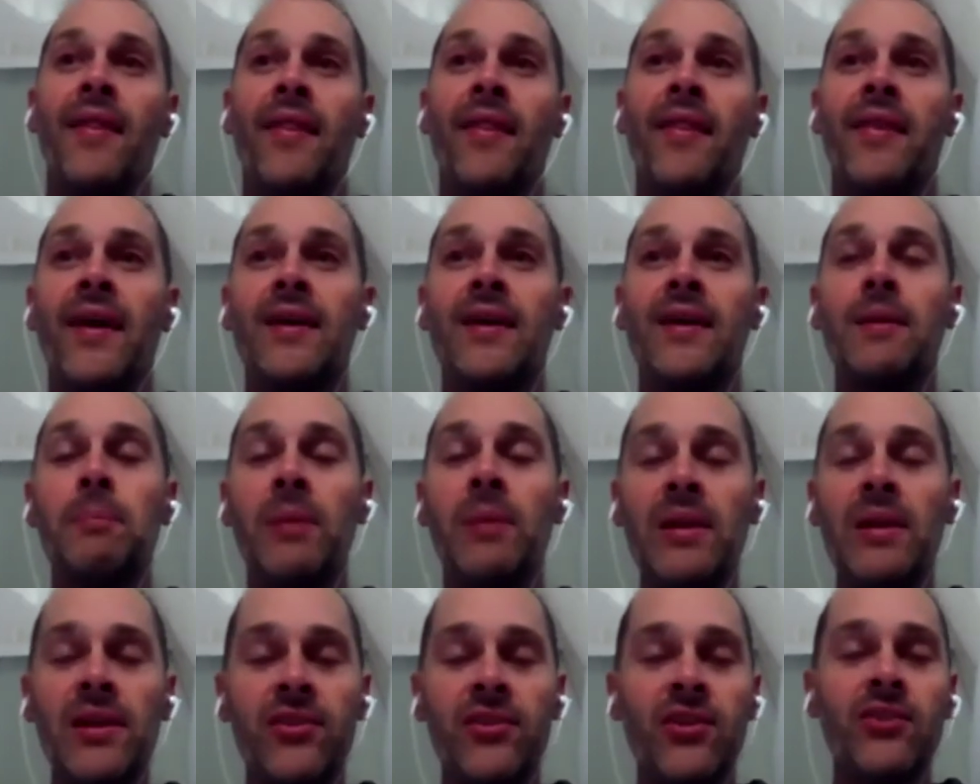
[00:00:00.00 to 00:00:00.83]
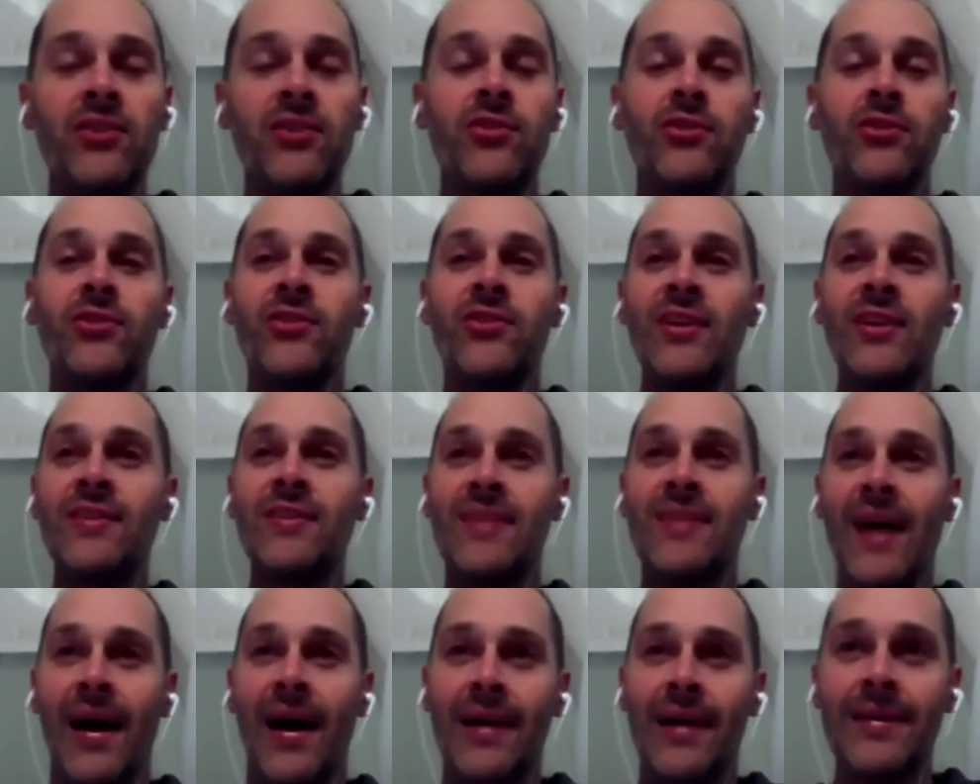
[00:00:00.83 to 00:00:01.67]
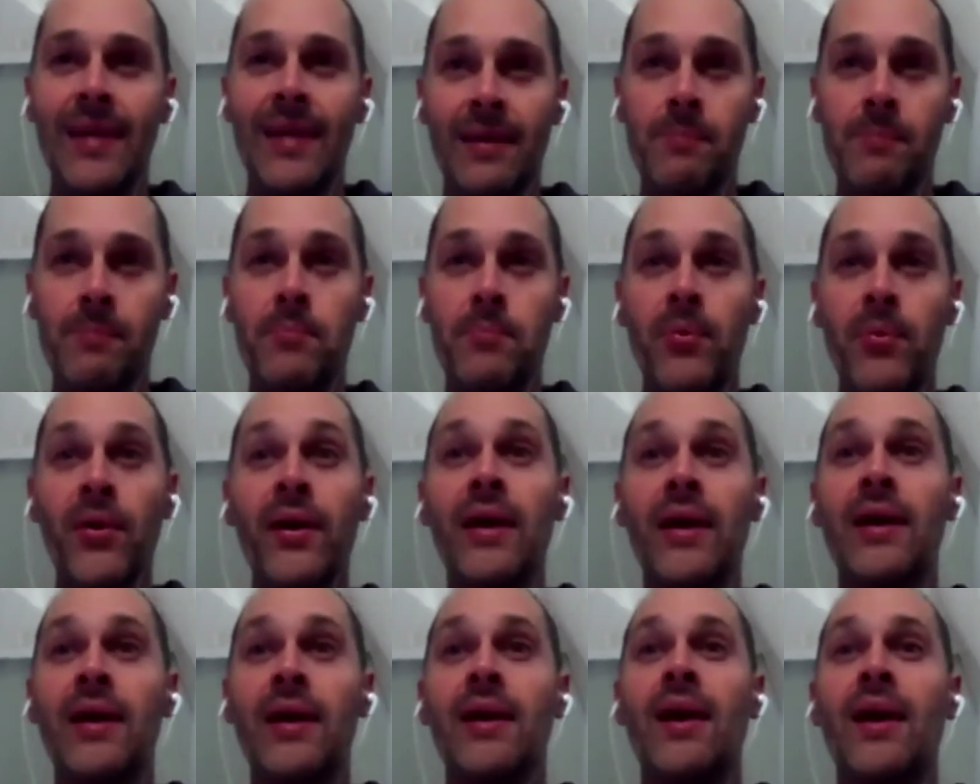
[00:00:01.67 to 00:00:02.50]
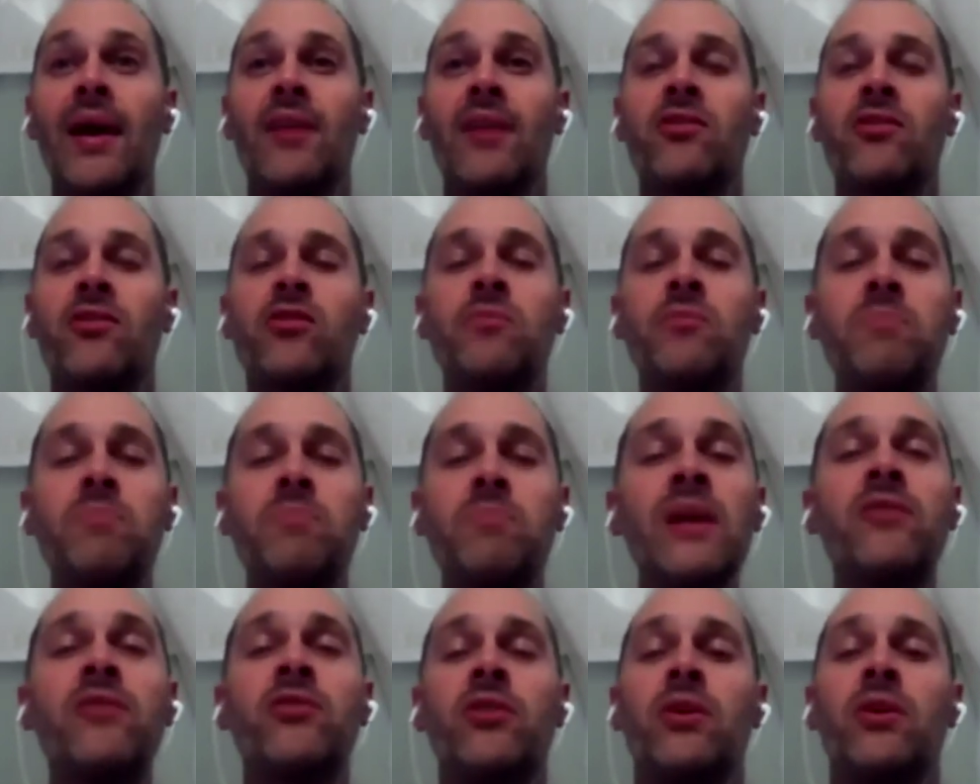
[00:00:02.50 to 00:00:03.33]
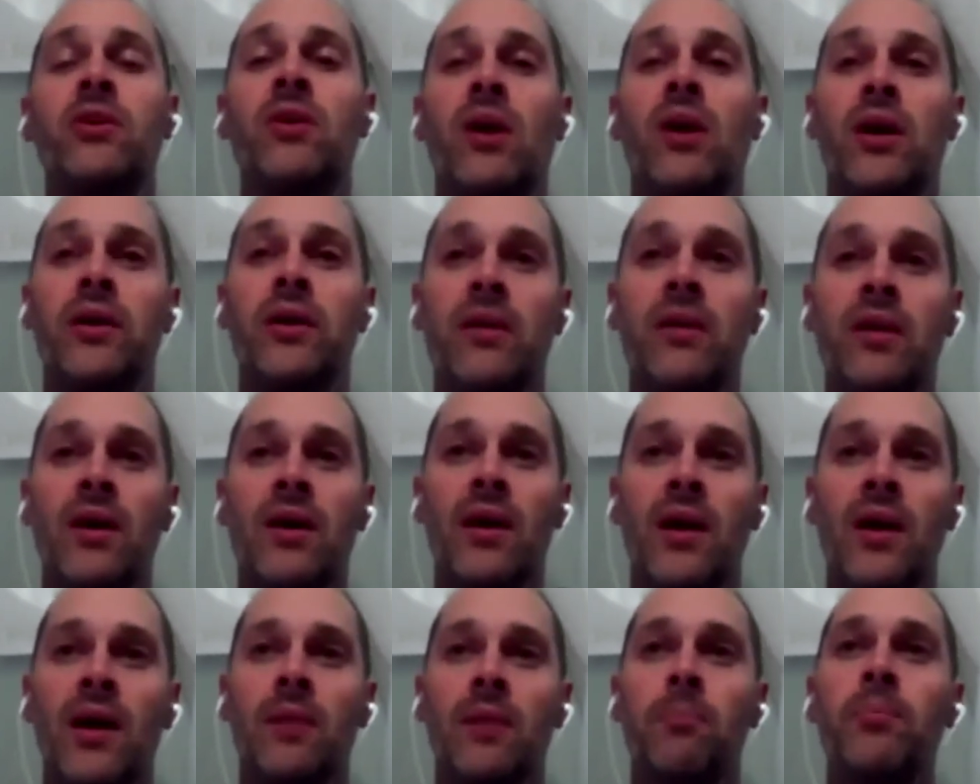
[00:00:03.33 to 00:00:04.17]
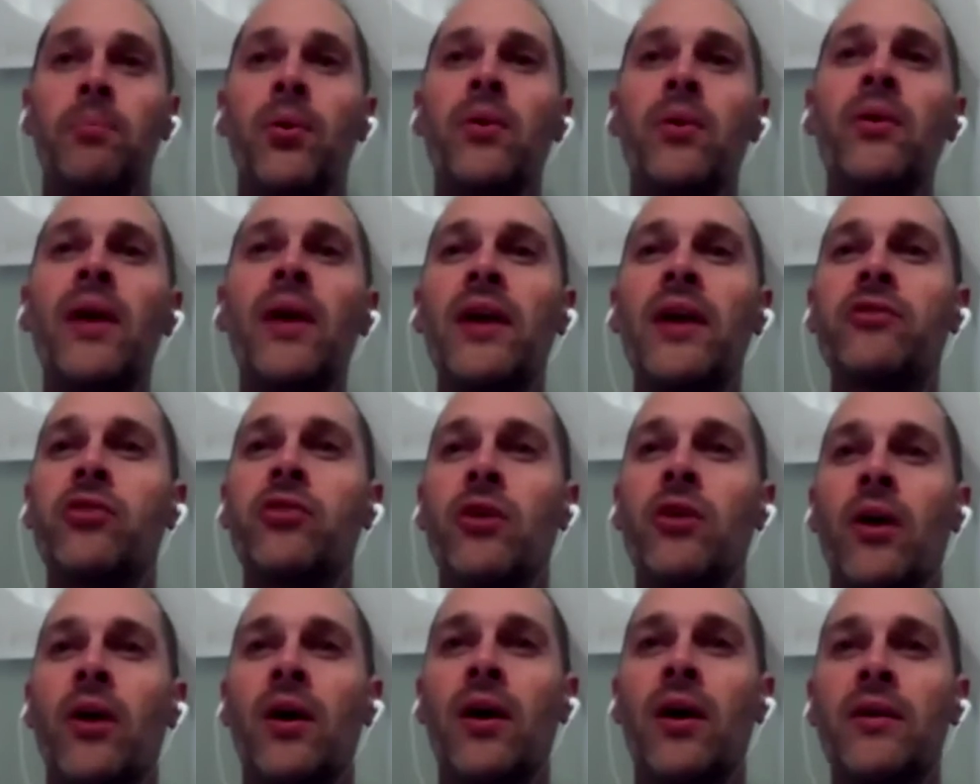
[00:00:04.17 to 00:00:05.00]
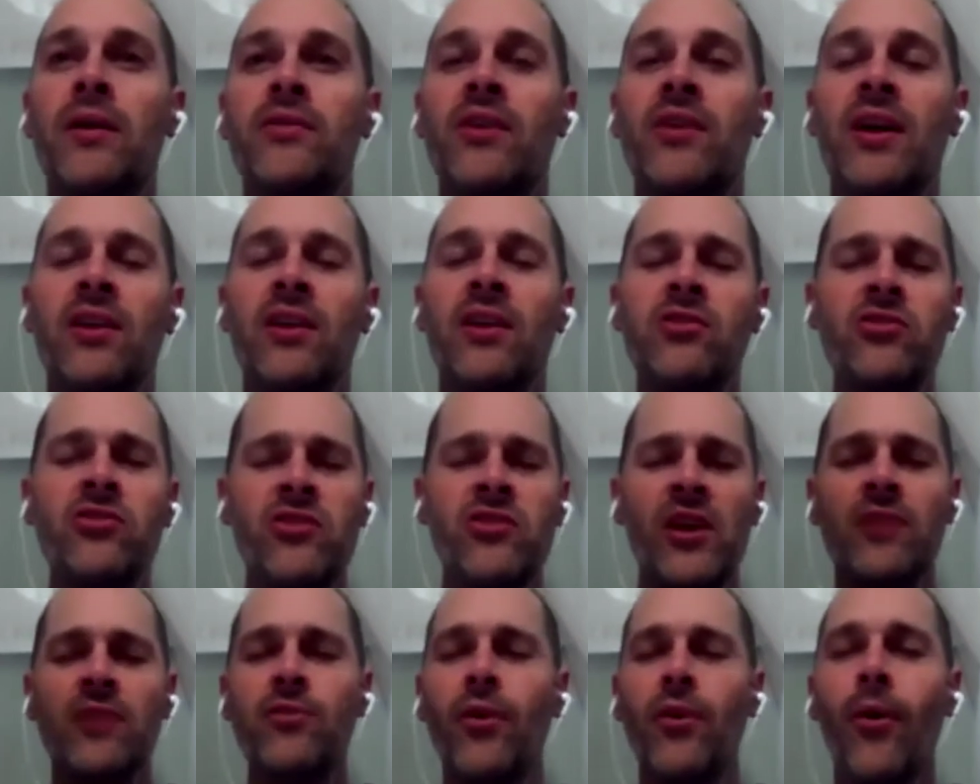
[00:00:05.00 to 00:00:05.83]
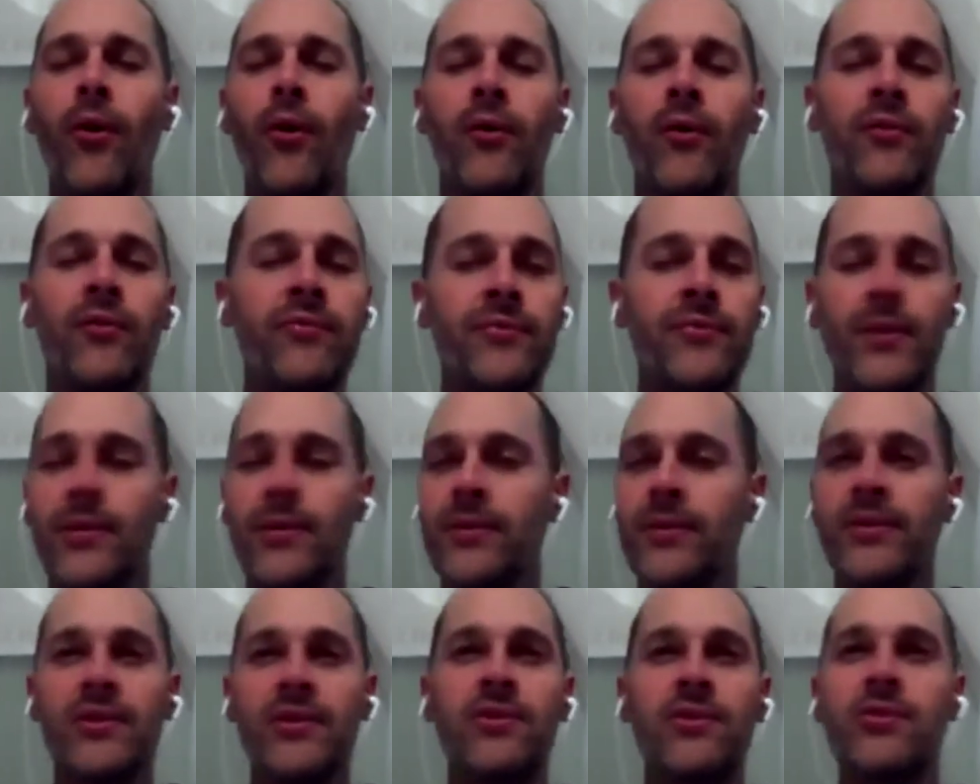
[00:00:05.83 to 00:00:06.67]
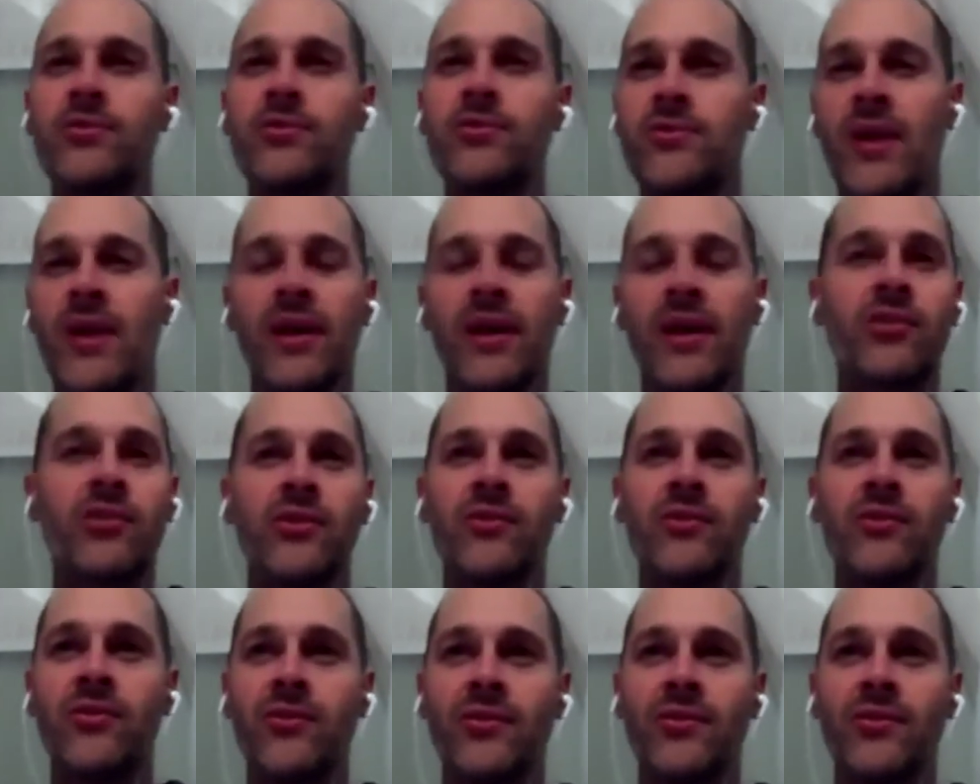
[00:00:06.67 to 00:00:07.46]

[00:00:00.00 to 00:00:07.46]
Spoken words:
That ability to sit down and pray and speak to God and pour out your heart and shut off all the distractions.